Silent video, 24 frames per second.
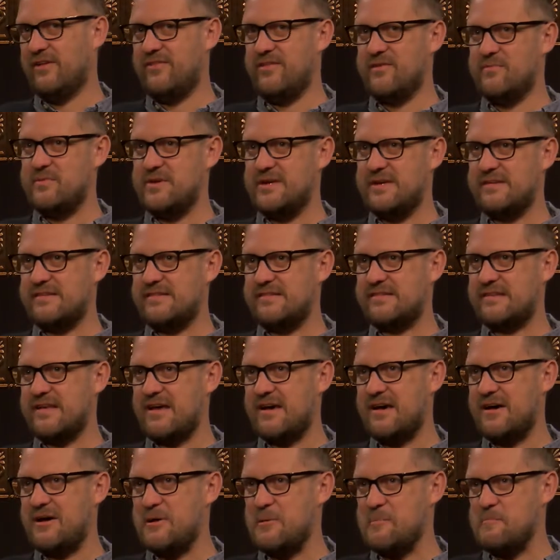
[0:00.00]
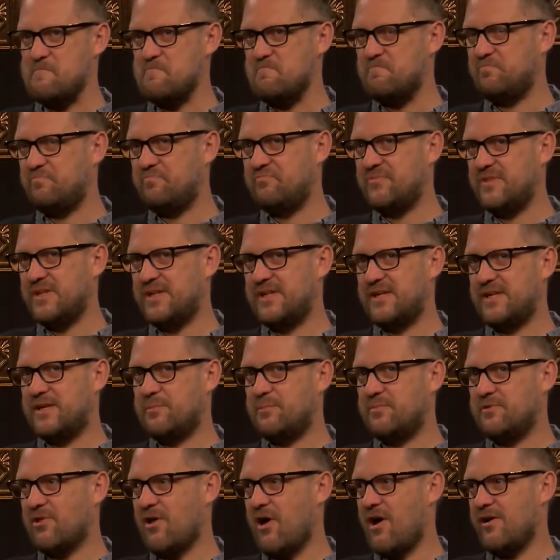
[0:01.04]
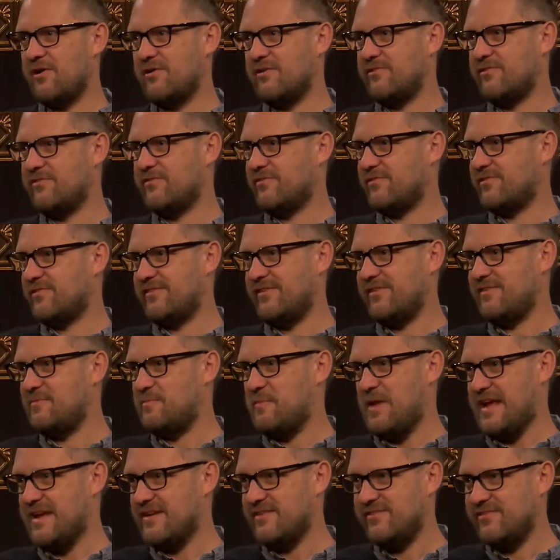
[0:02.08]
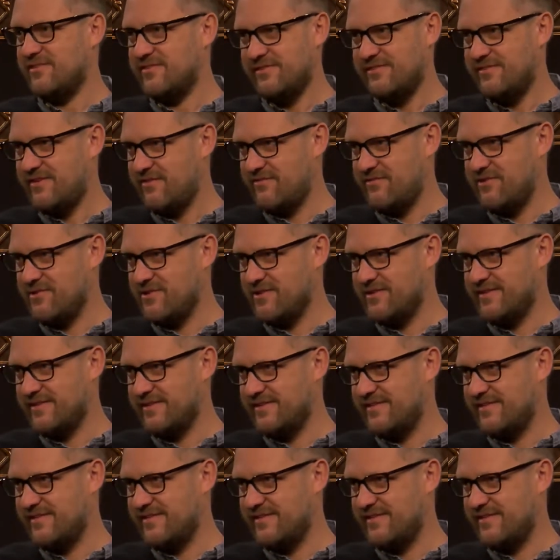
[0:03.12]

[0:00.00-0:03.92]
the biz plotters versus pantsers. Have you heard this